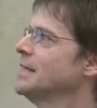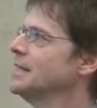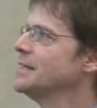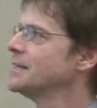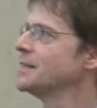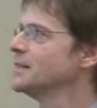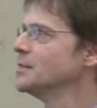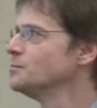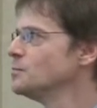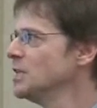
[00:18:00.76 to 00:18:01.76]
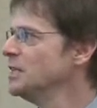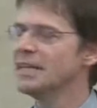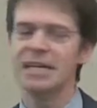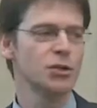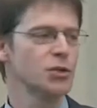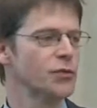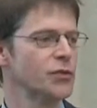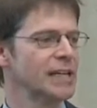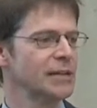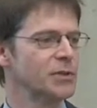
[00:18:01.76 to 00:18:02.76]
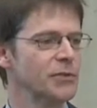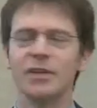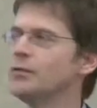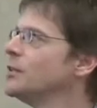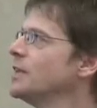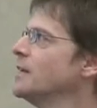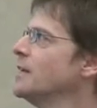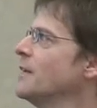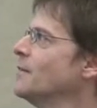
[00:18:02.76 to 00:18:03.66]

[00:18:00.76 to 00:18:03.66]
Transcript: is uh, in the age of around 50,